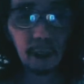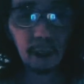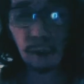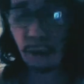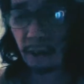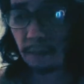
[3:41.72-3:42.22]

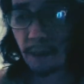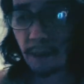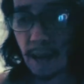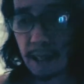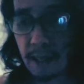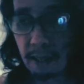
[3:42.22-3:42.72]
over the
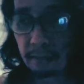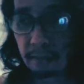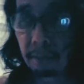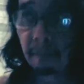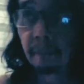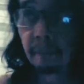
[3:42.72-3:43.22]
past
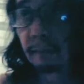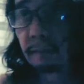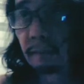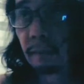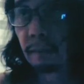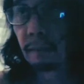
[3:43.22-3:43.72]

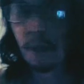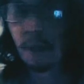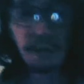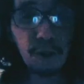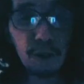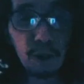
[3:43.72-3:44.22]

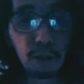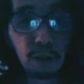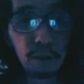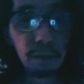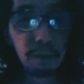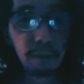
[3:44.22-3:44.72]
month or so
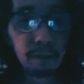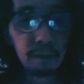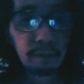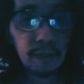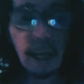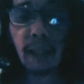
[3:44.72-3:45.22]

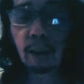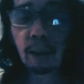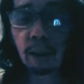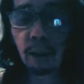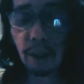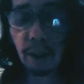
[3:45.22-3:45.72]
i
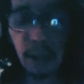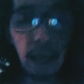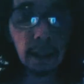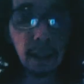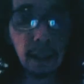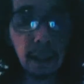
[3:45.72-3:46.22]
could
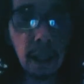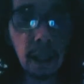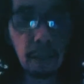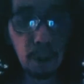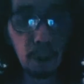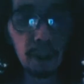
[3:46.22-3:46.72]
not
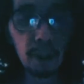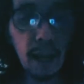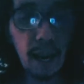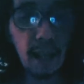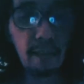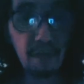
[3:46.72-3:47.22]
upload
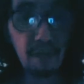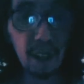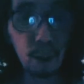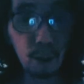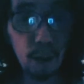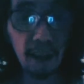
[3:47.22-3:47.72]
any
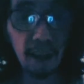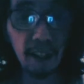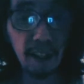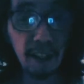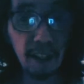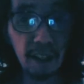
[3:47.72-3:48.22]
videos to
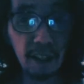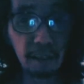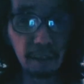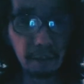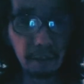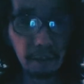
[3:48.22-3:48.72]
igtv
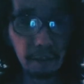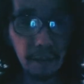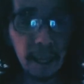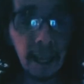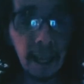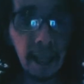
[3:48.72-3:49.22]

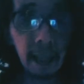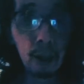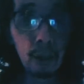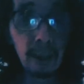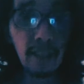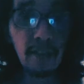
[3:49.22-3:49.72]
it
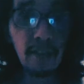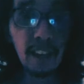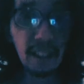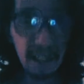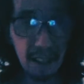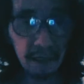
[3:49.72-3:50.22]
always
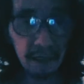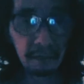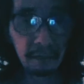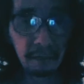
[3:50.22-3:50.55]
fails